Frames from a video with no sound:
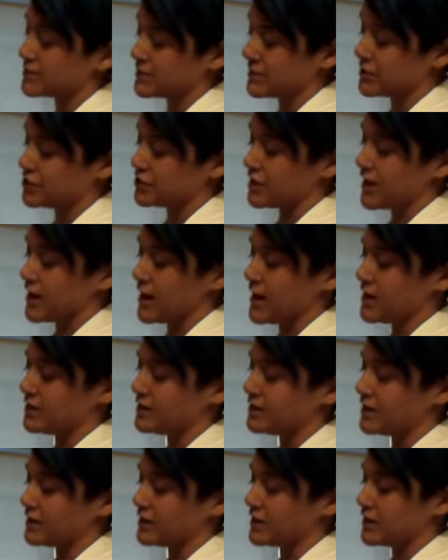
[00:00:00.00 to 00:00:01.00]
1.5 inches,
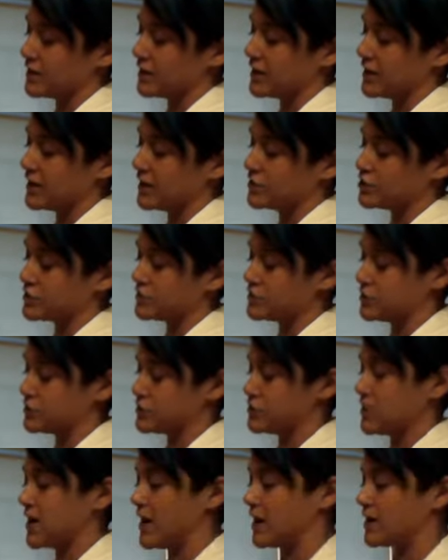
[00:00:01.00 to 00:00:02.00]
and then 1 inch and push
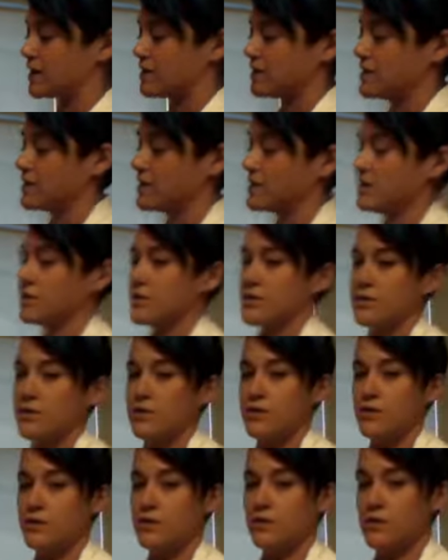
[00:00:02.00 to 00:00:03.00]
back.
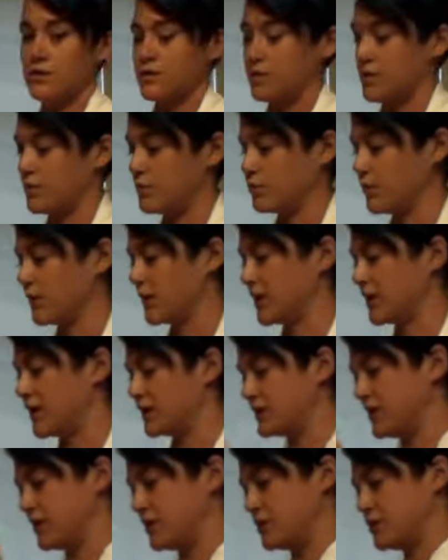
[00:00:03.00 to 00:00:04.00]
And we're going to
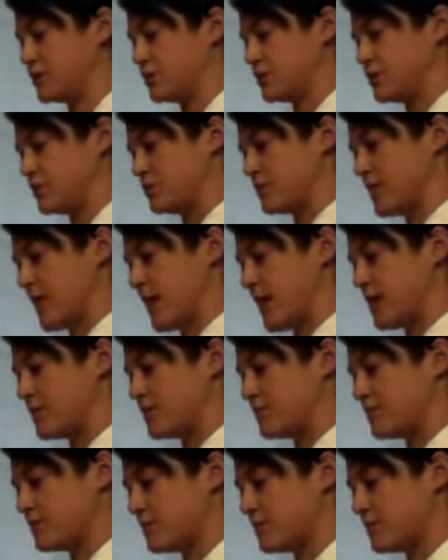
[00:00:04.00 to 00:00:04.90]
continue to do that